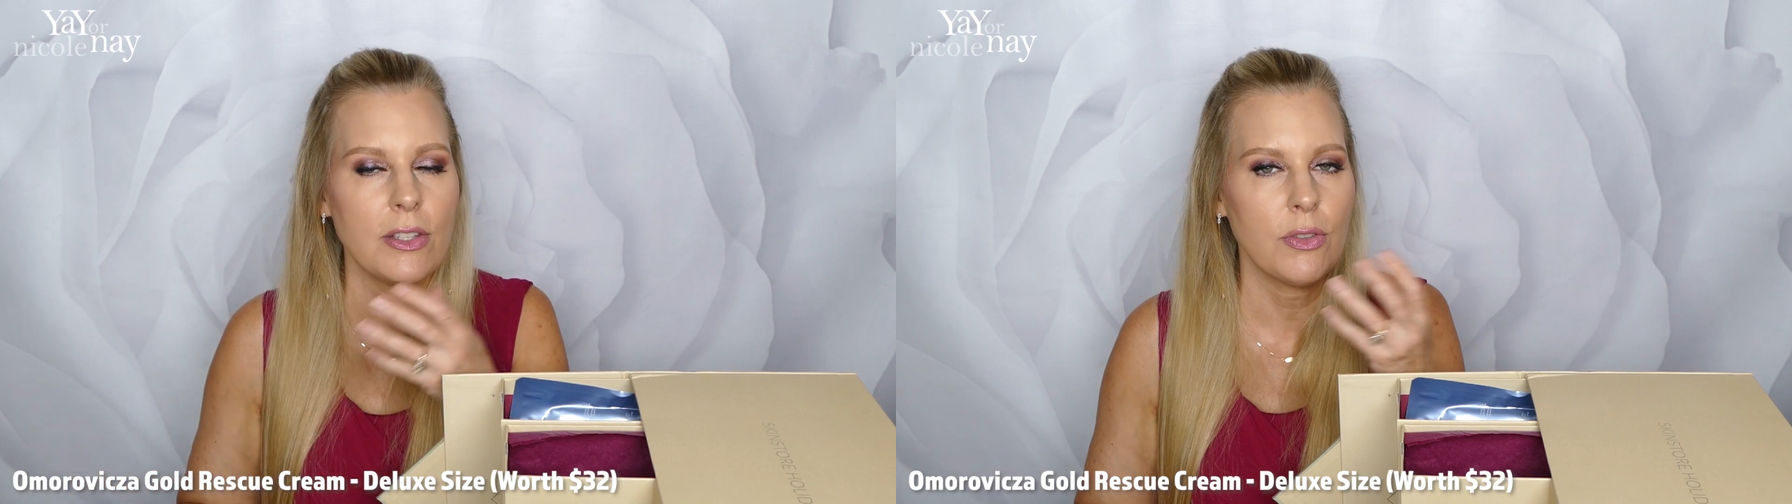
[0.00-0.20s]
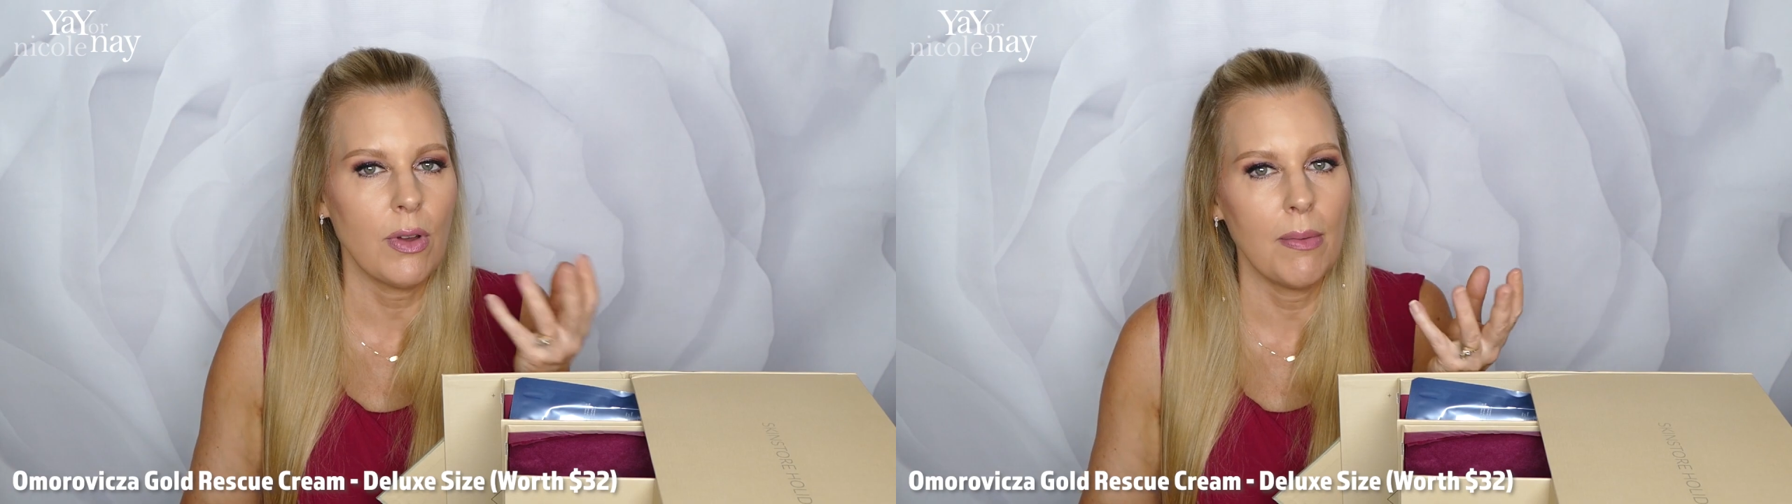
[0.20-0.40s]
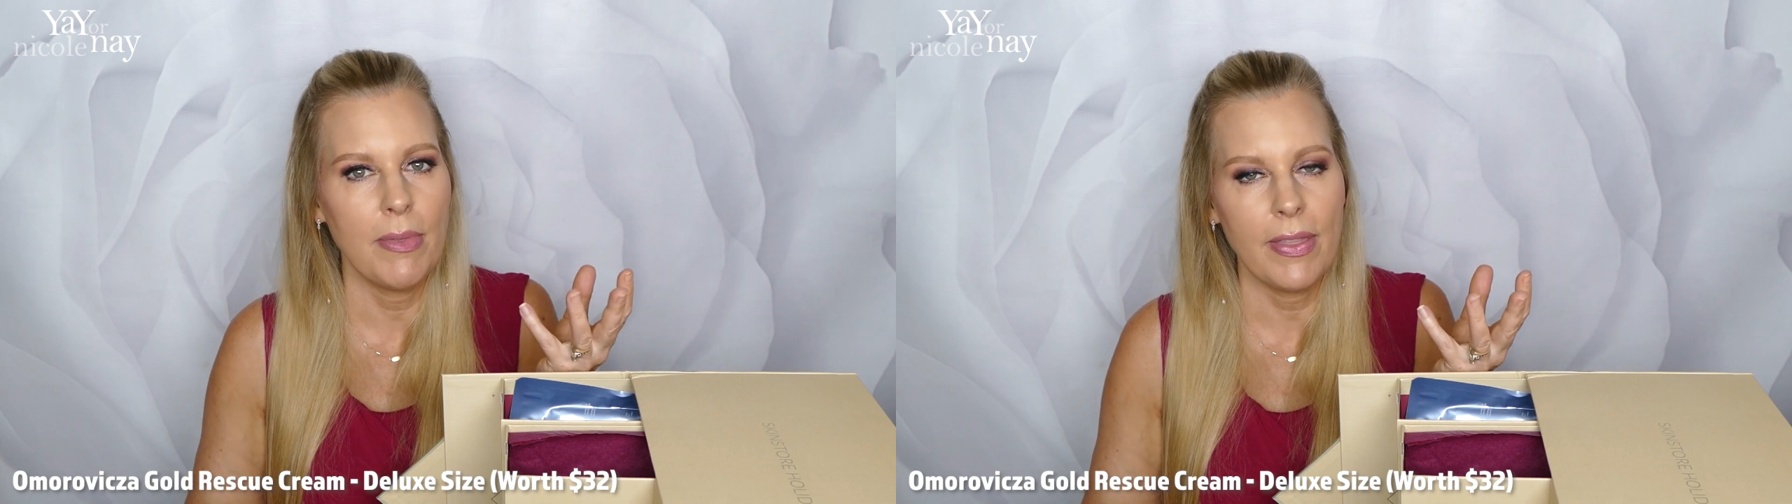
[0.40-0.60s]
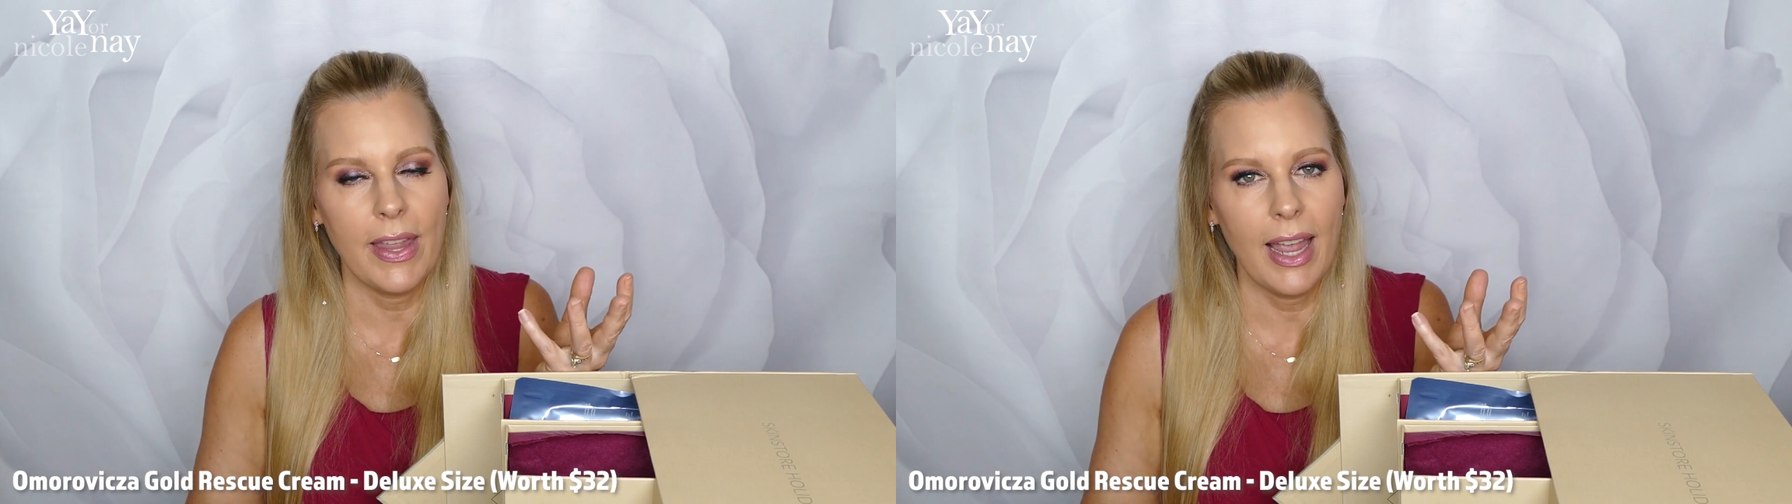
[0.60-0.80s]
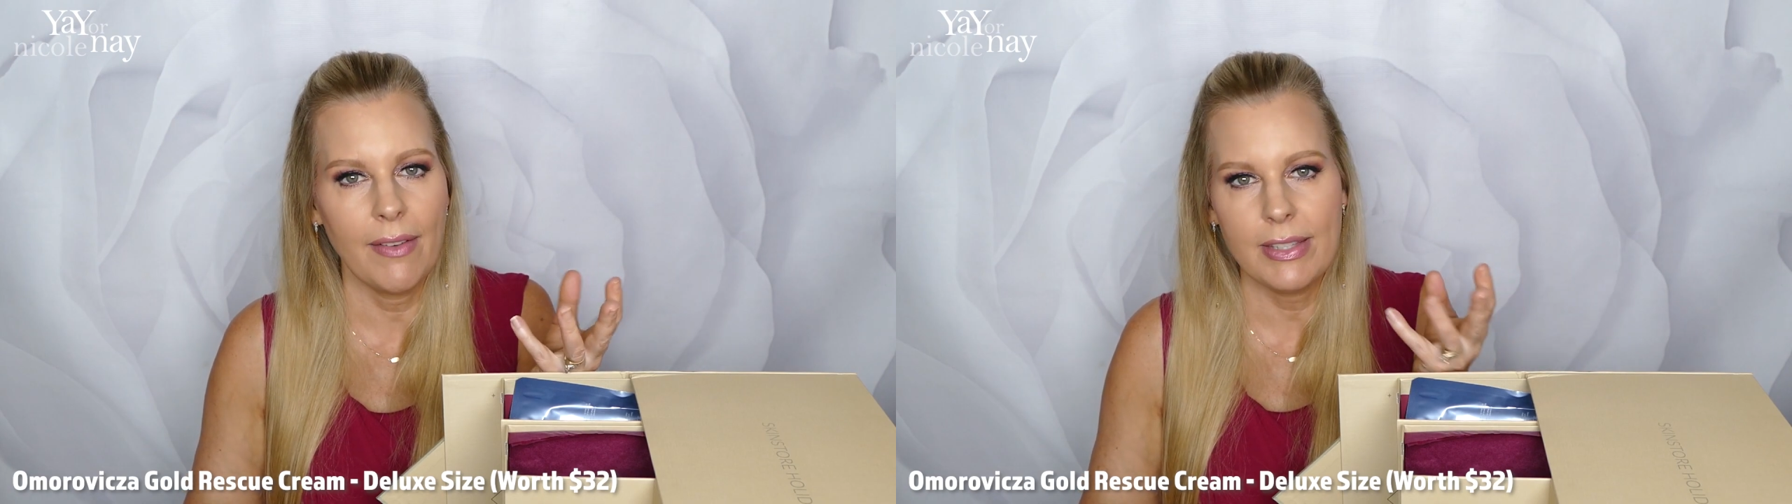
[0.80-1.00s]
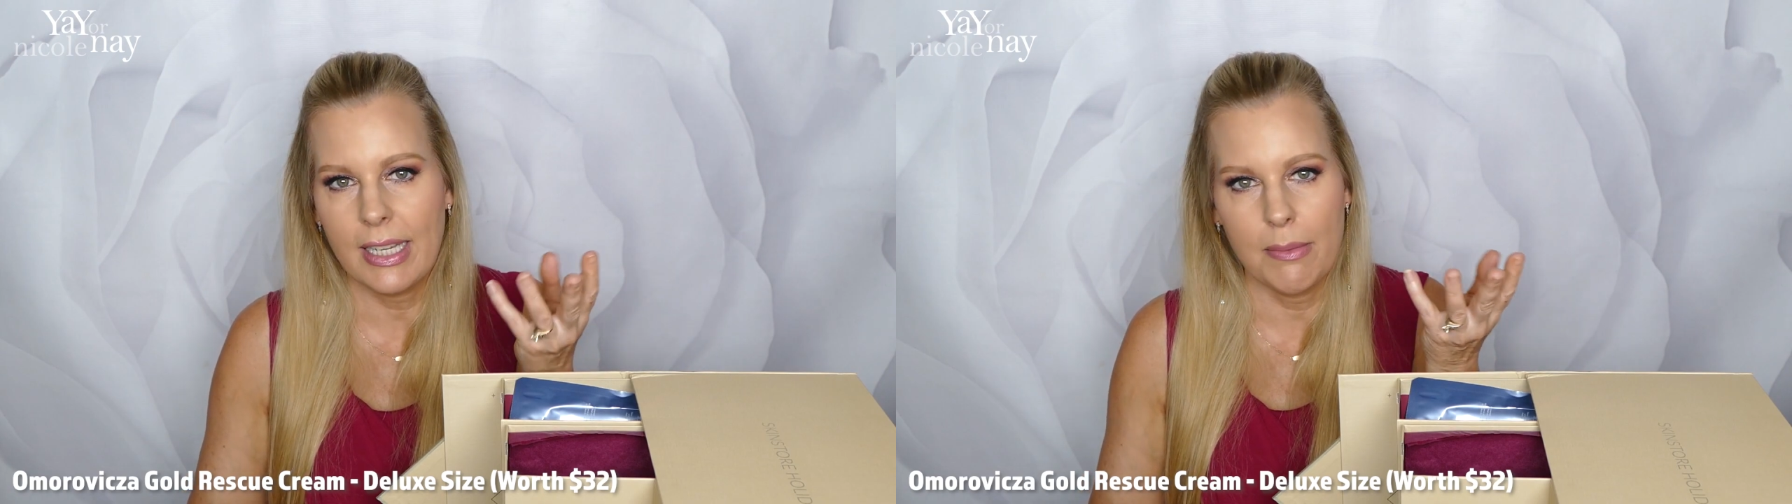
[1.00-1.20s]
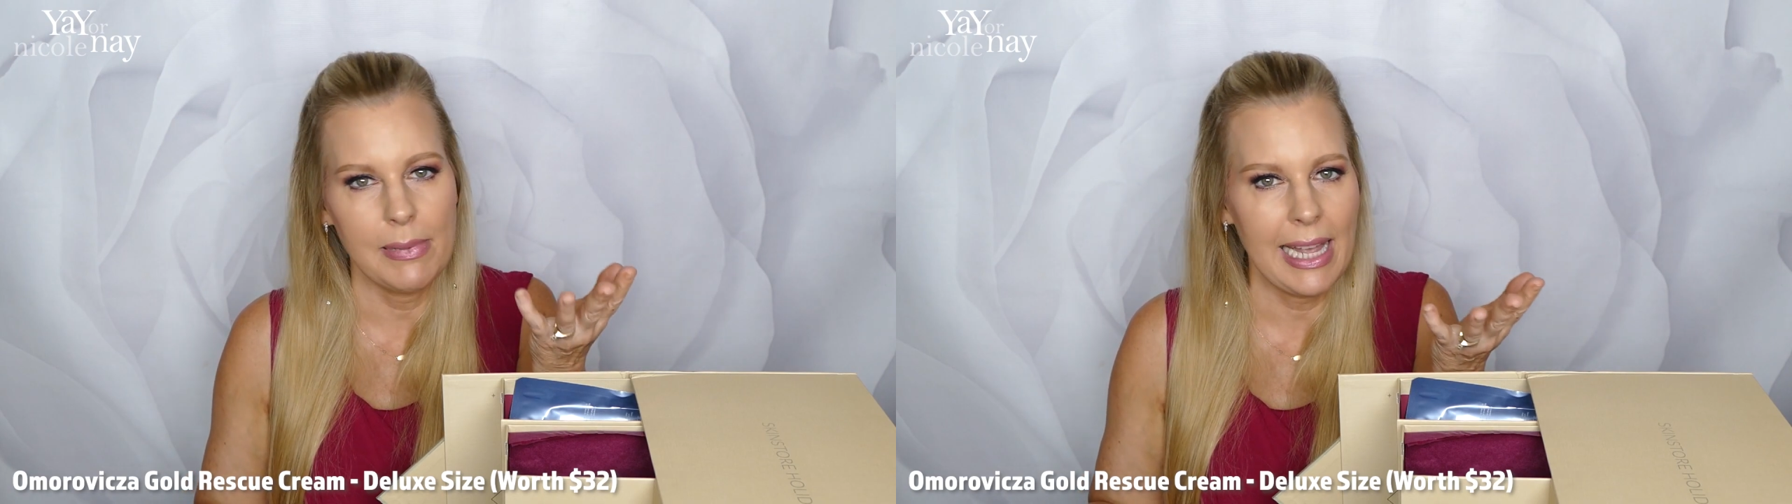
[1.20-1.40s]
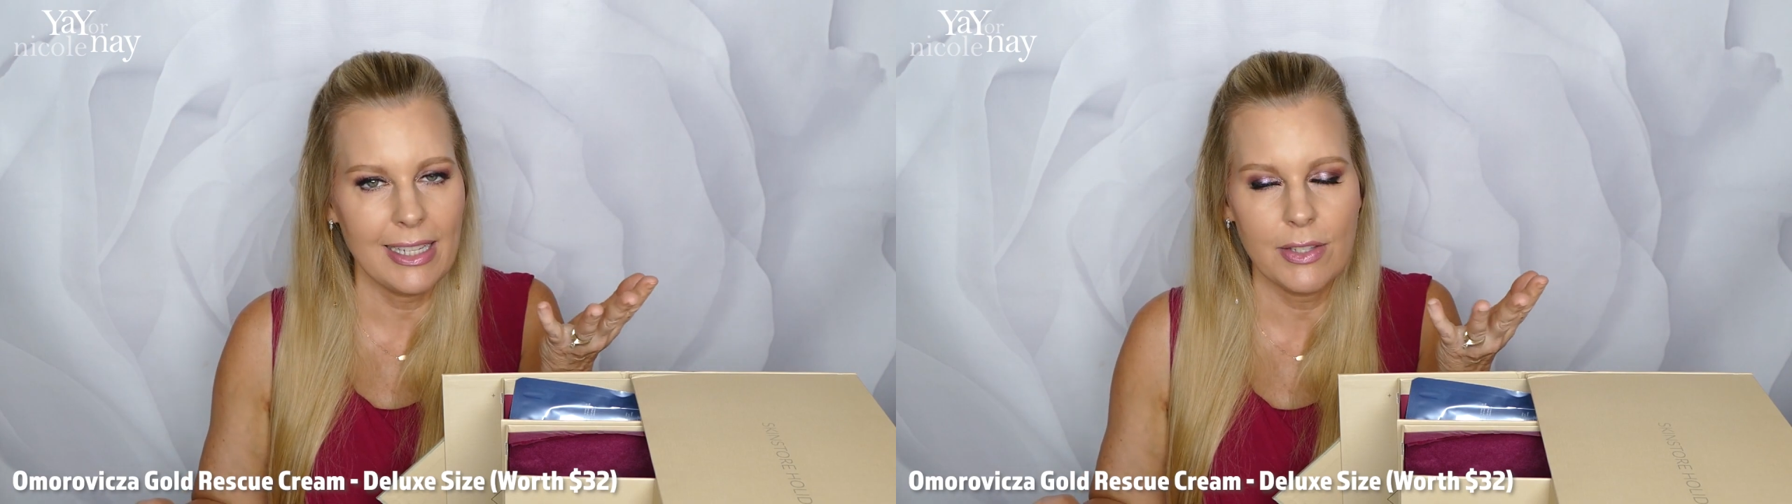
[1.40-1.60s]
scrub that they have. It's like a
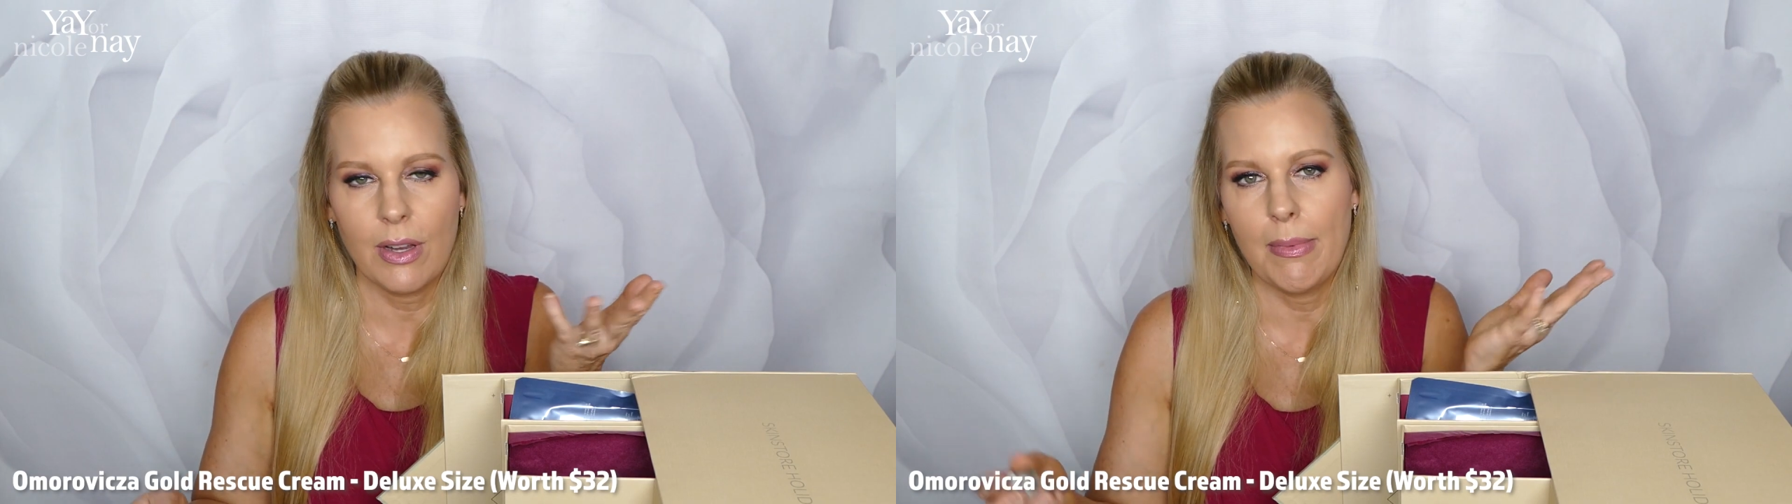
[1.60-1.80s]
black scrub.